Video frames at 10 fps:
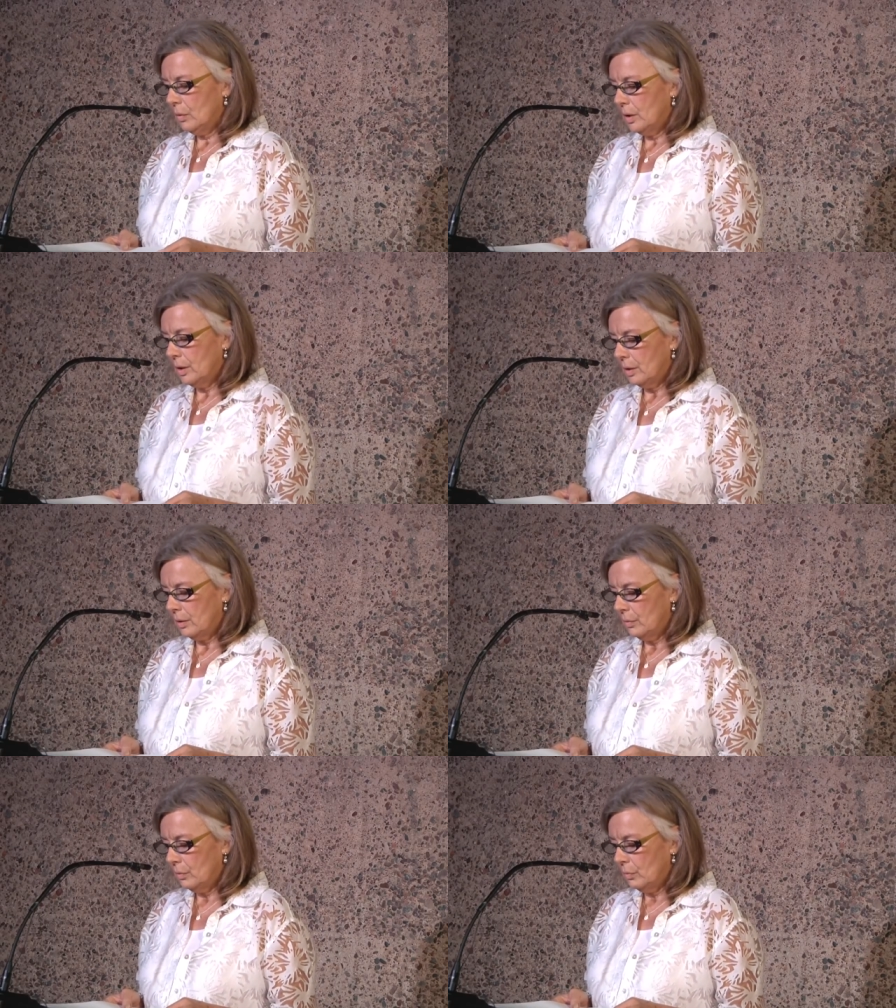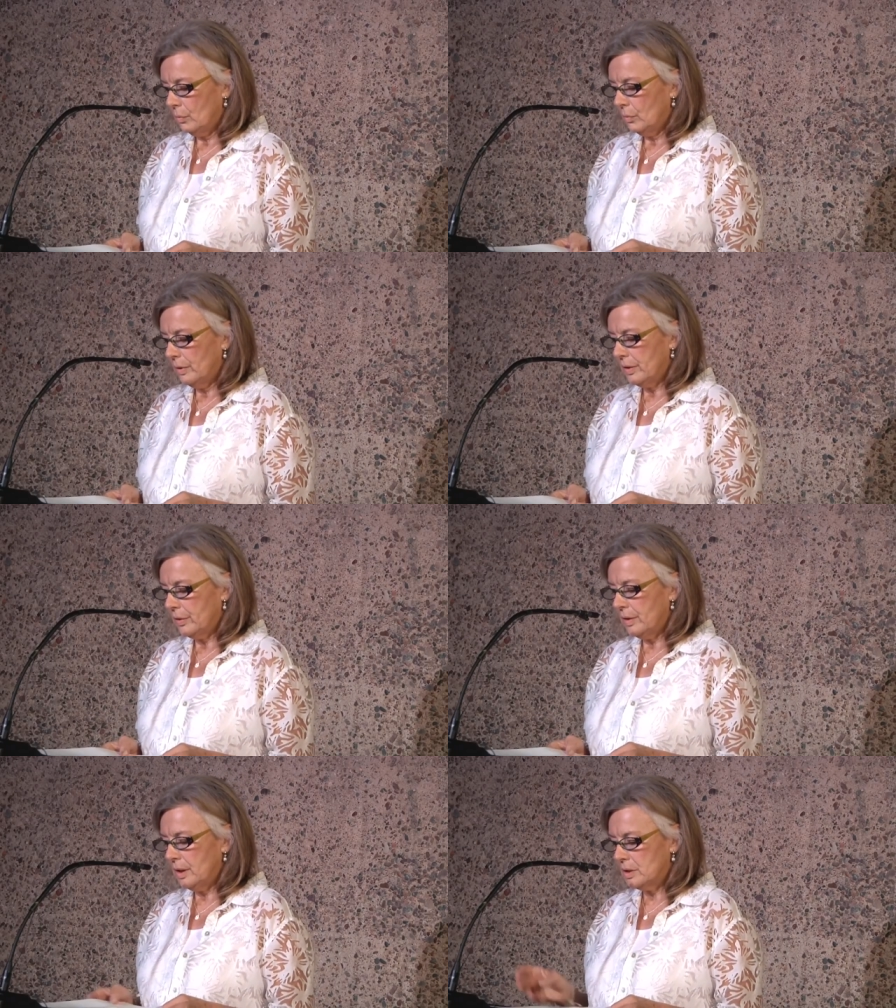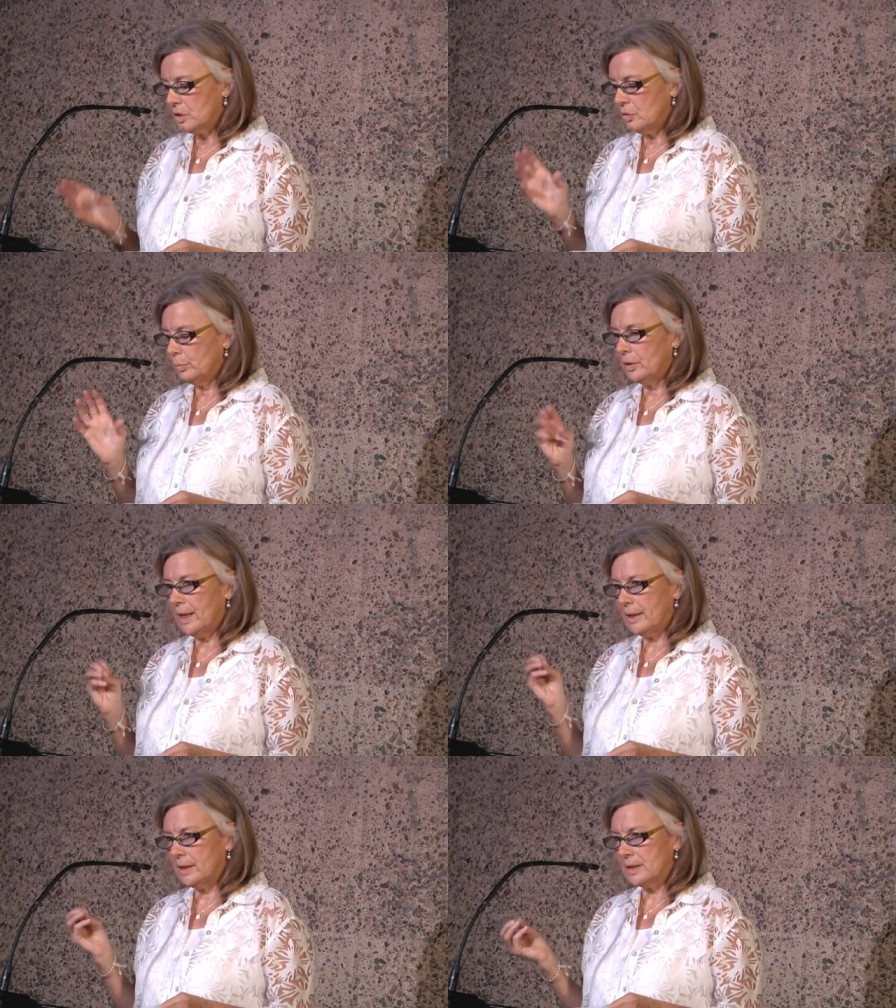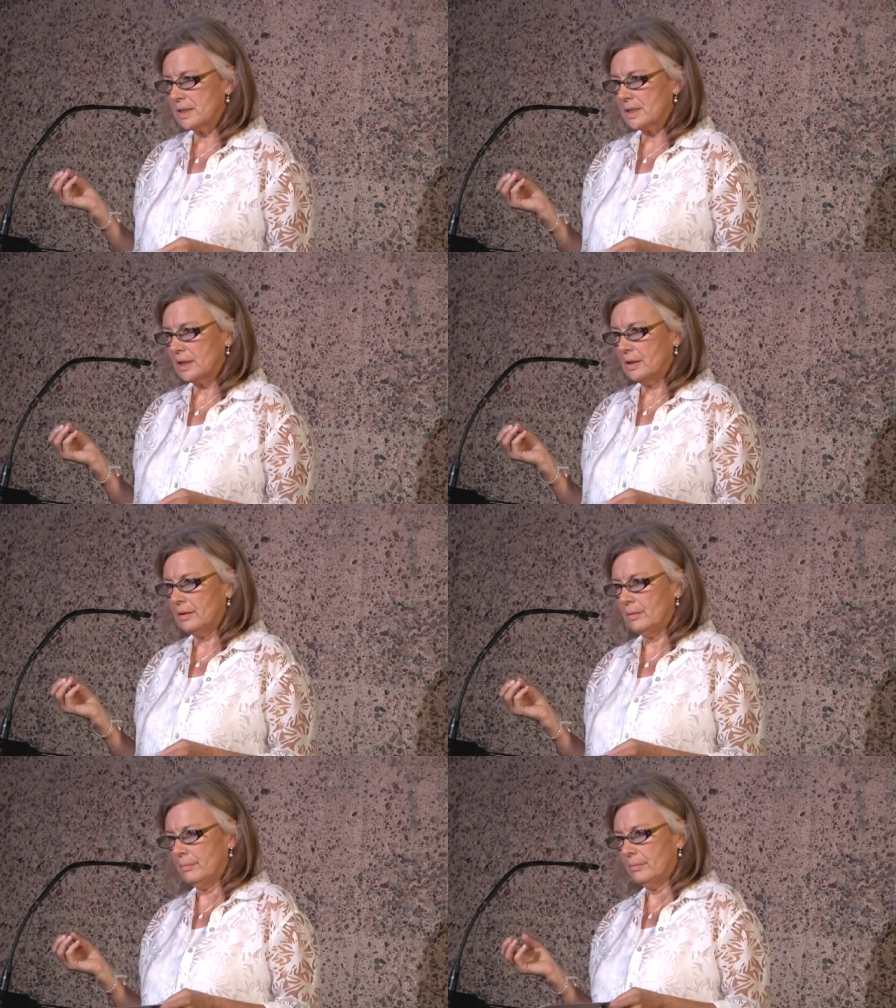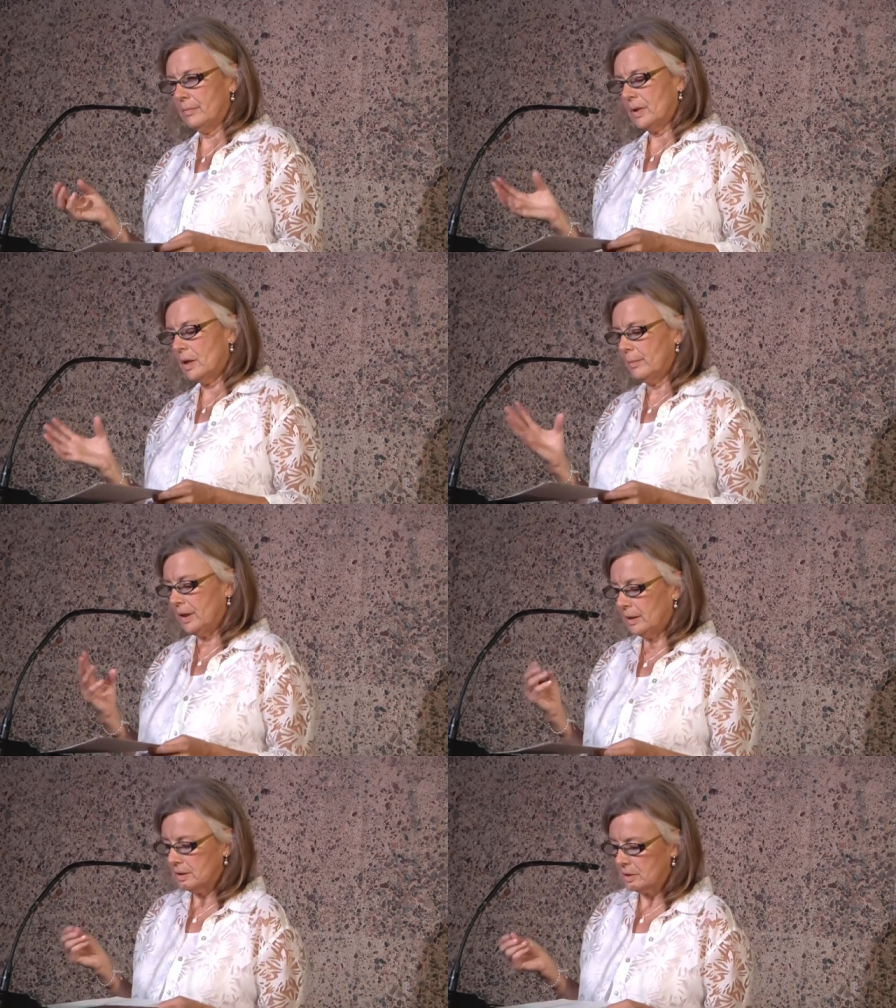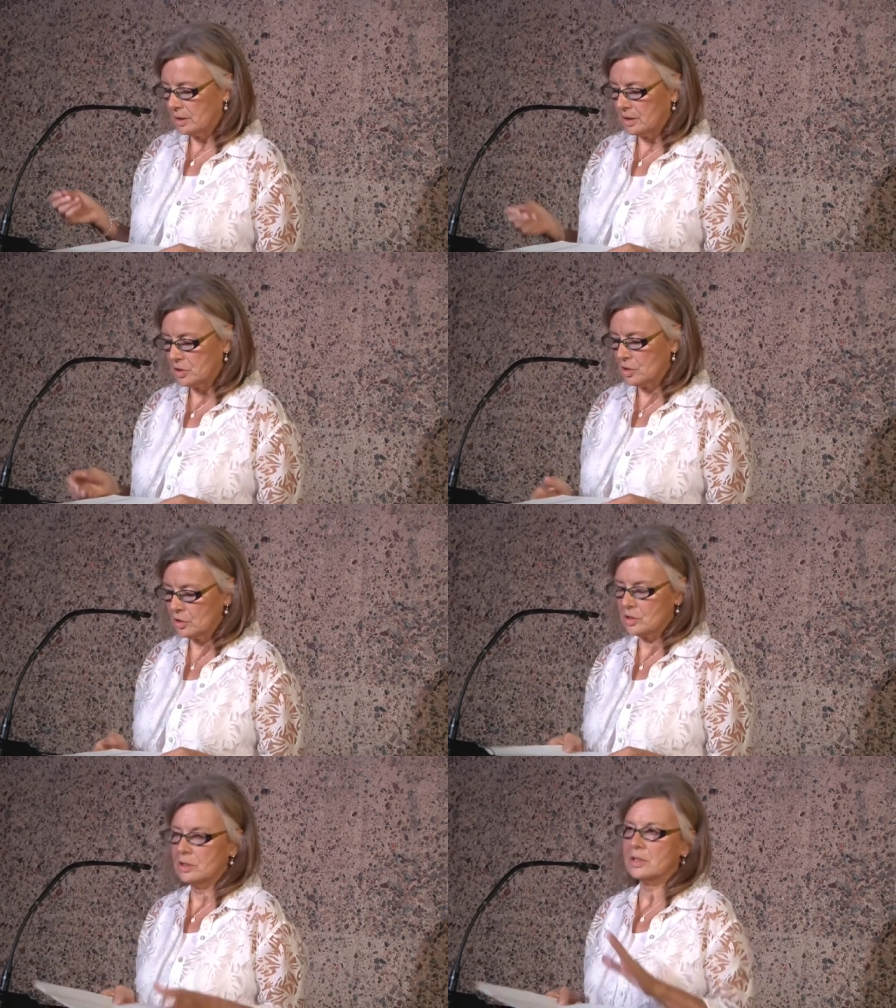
uh, with the two planets um, coming into conjunction.